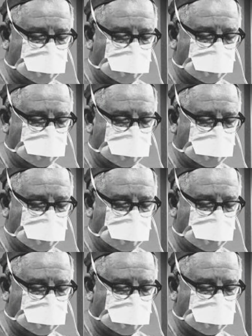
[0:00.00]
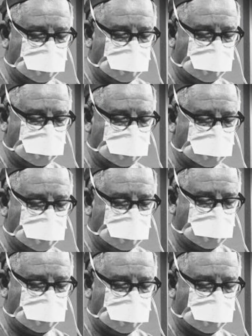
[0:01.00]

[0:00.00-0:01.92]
Dr. J.S.